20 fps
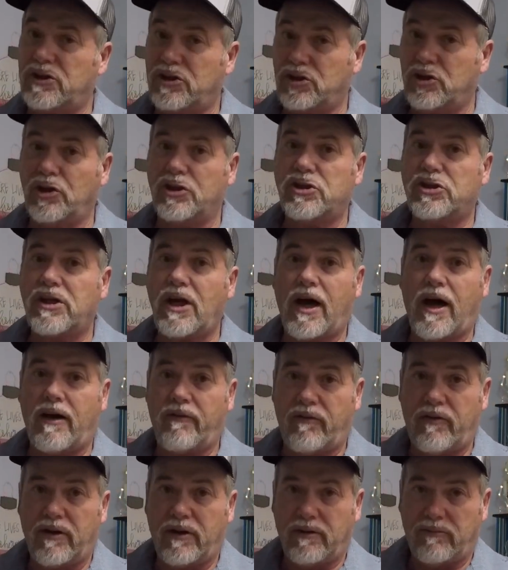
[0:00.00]
It's good
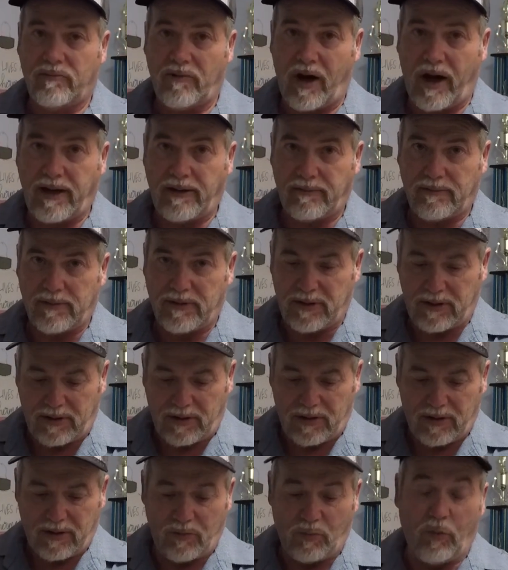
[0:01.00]
stuff, right?
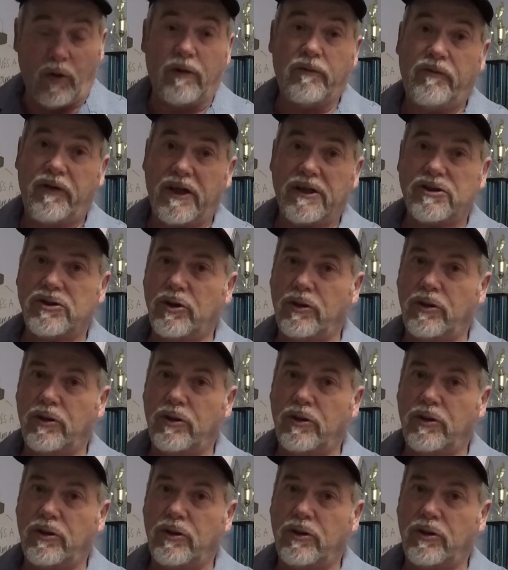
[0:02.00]
1 fish,